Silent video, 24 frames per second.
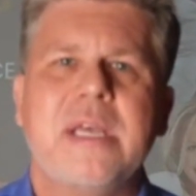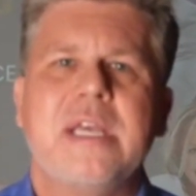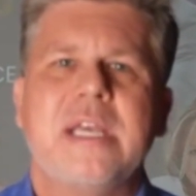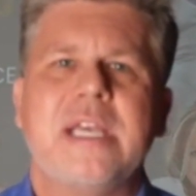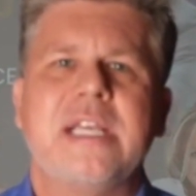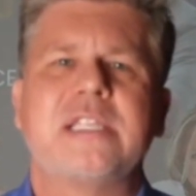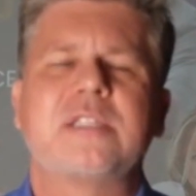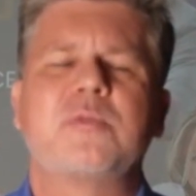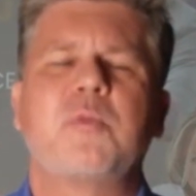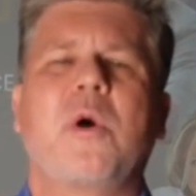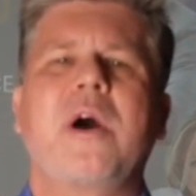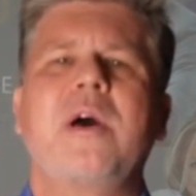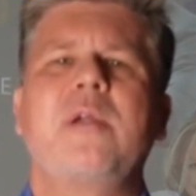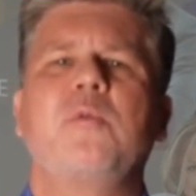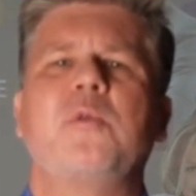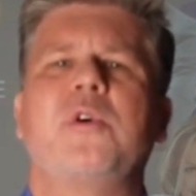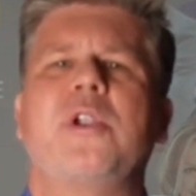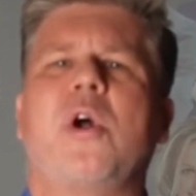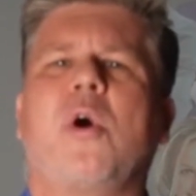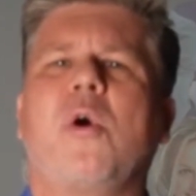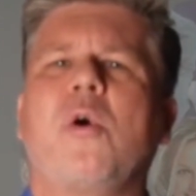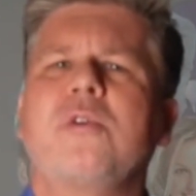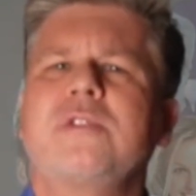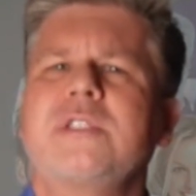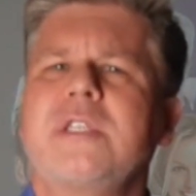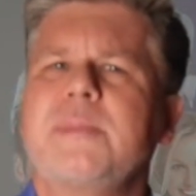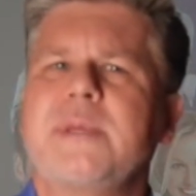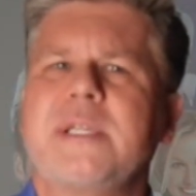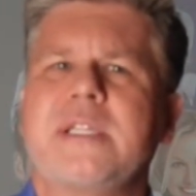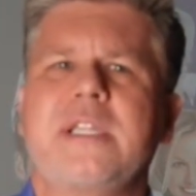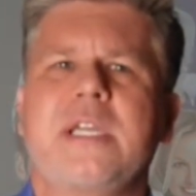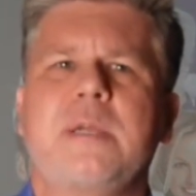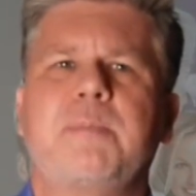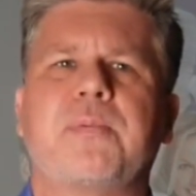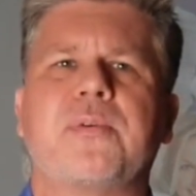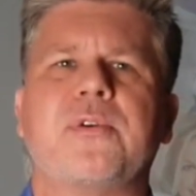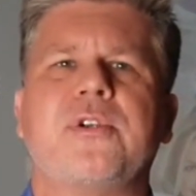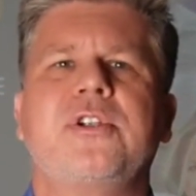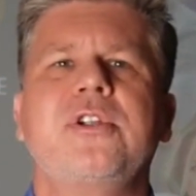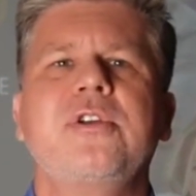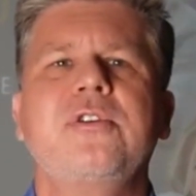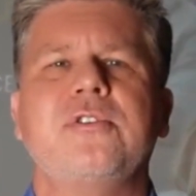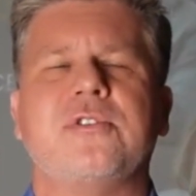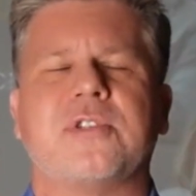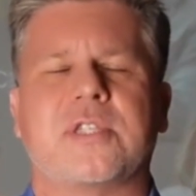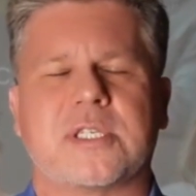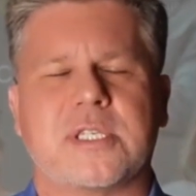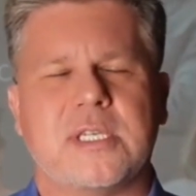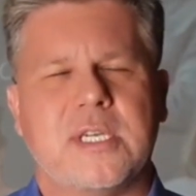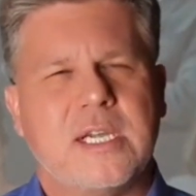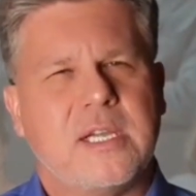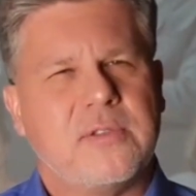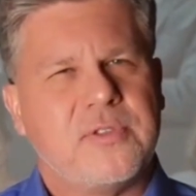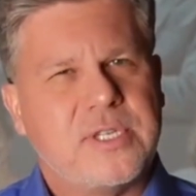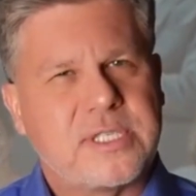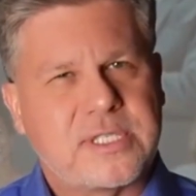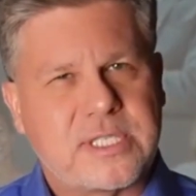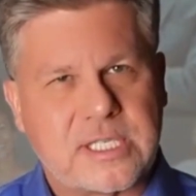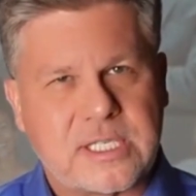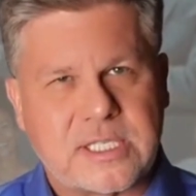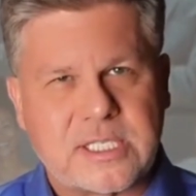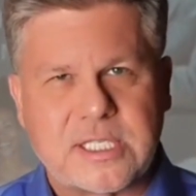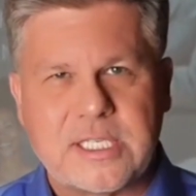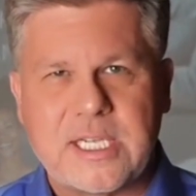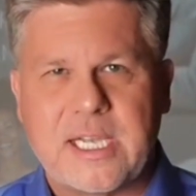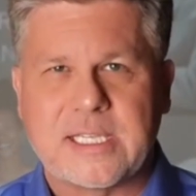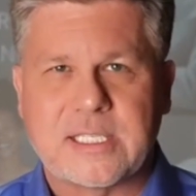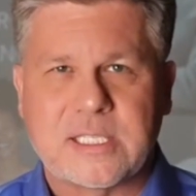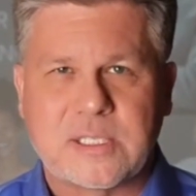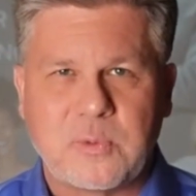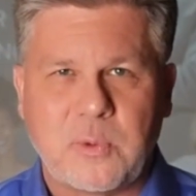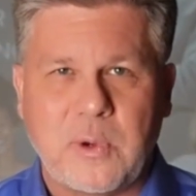is what would ultimately produce the success,